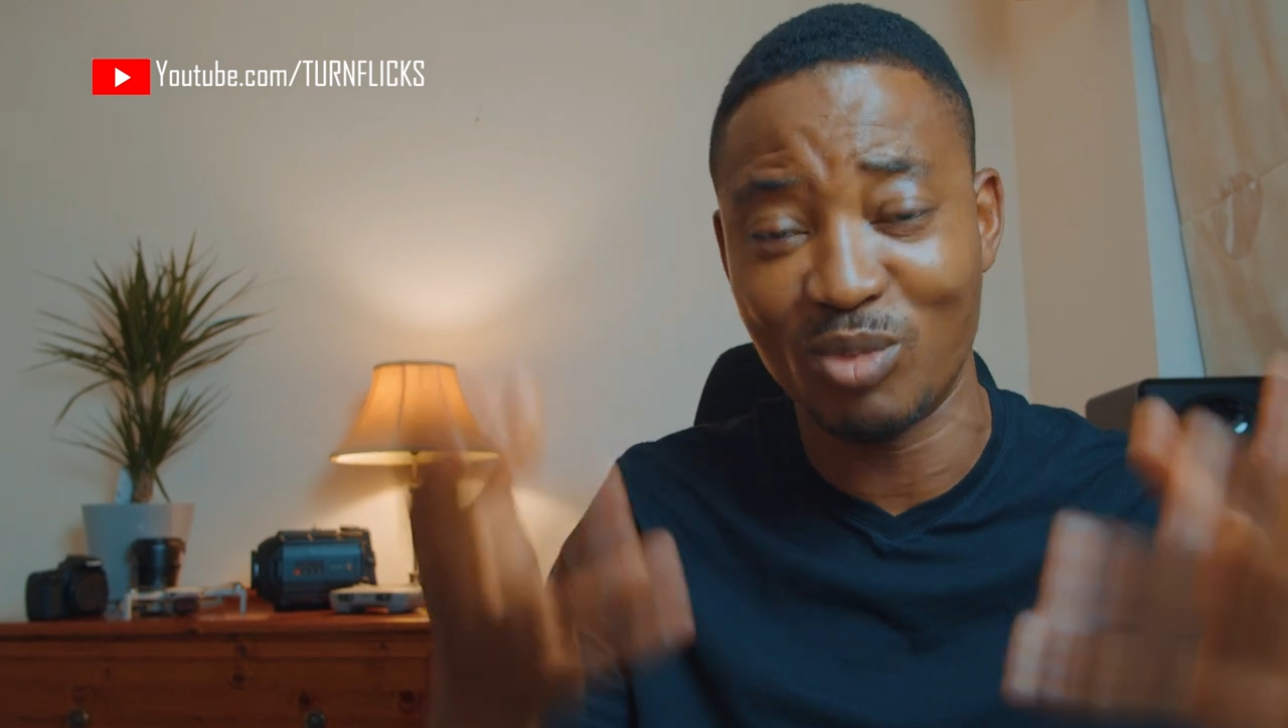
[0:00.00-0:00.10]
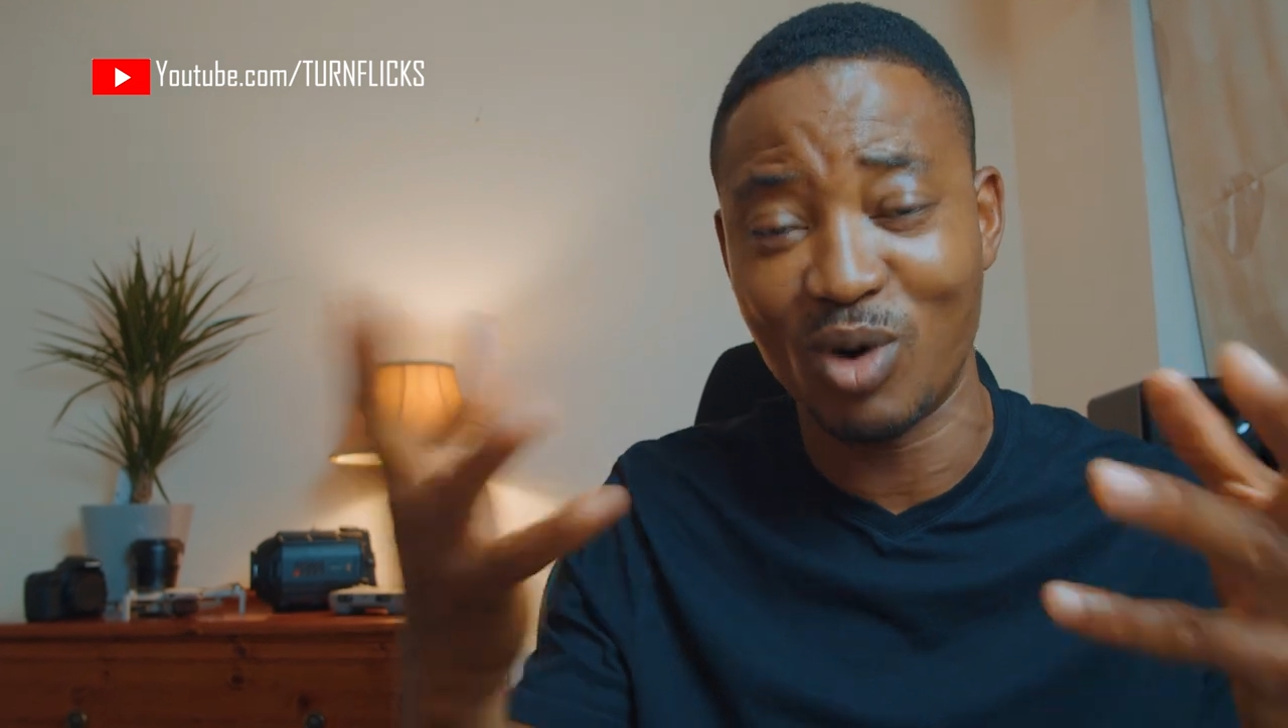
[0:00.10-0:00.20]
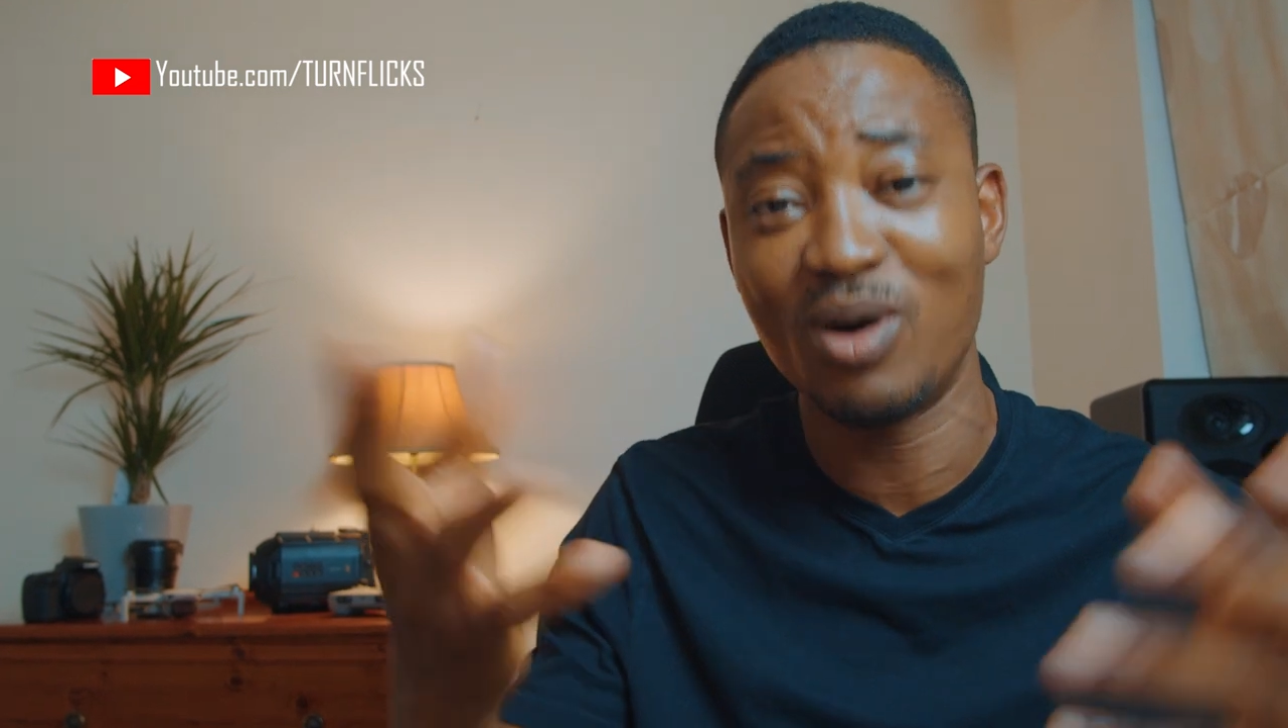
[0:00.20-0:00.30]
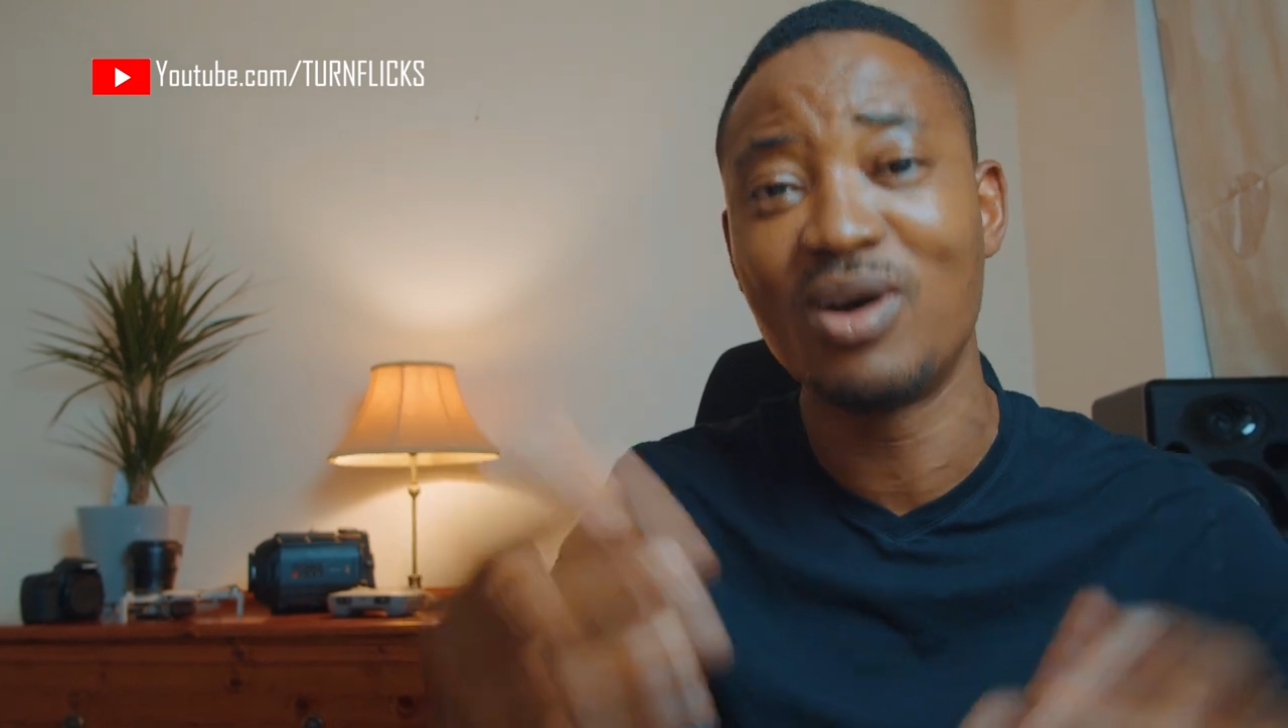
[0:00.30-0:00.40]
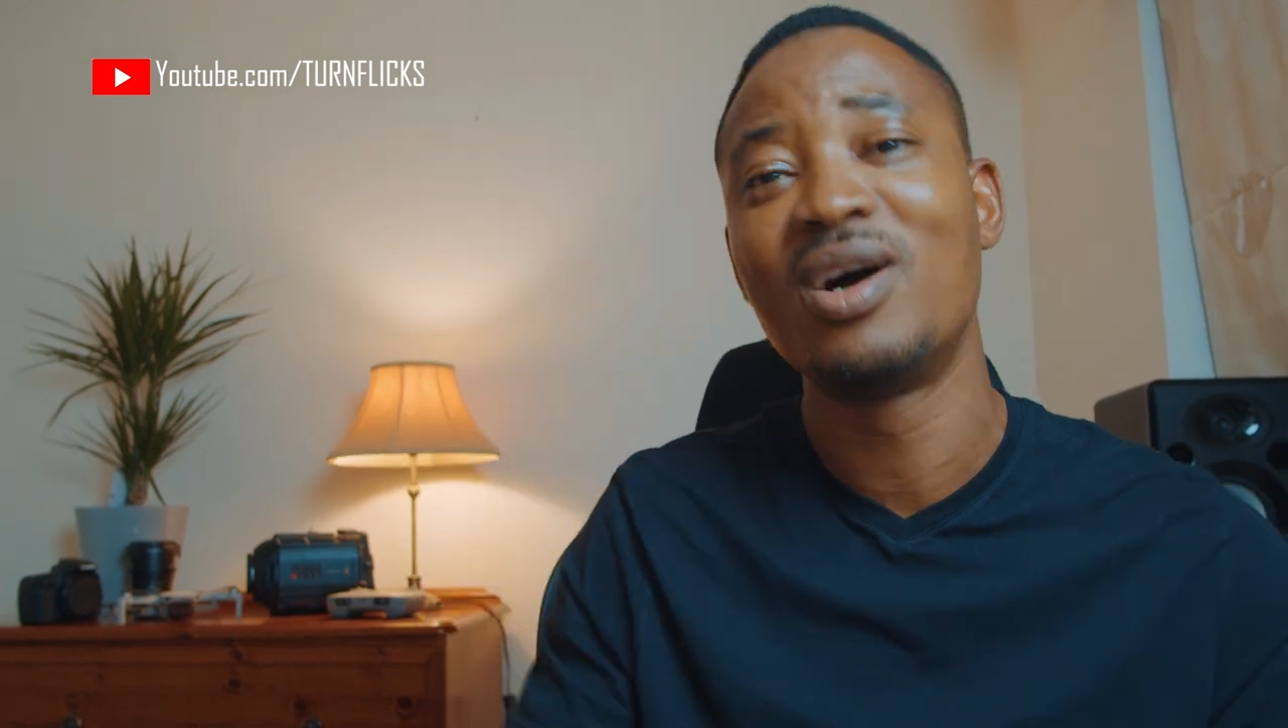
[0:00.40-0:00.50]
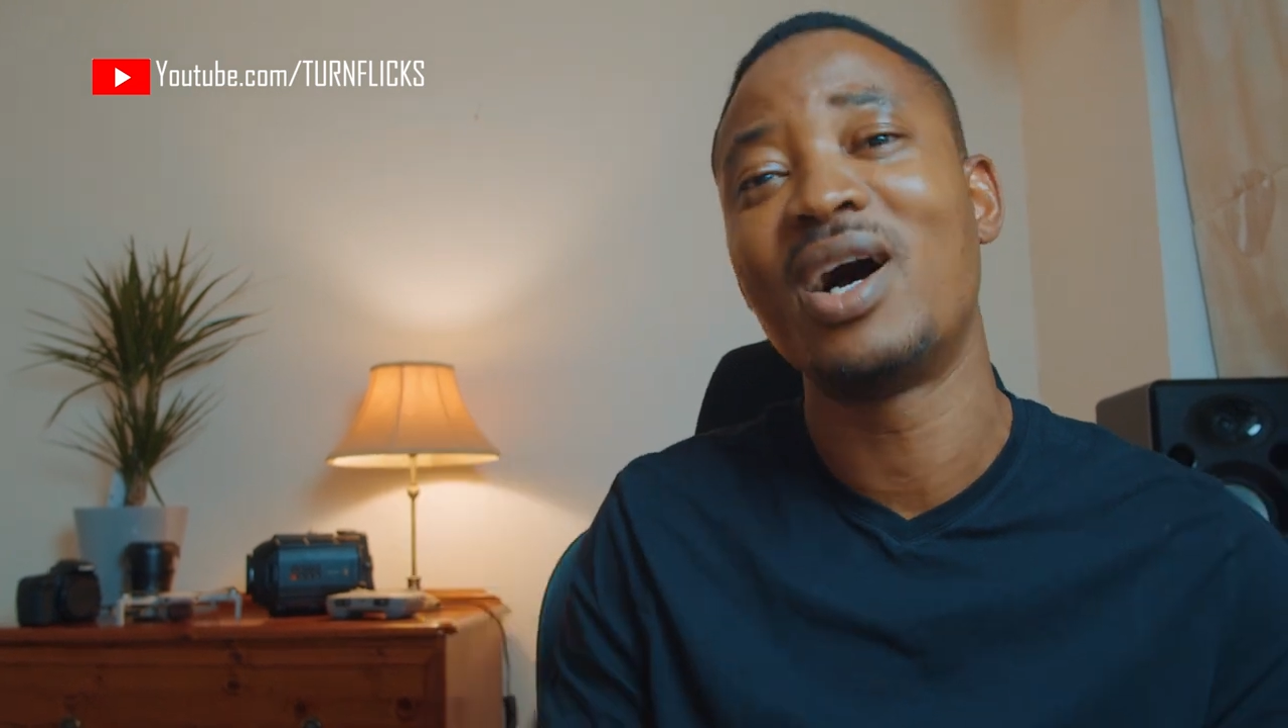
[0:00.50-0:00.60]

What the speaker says: more,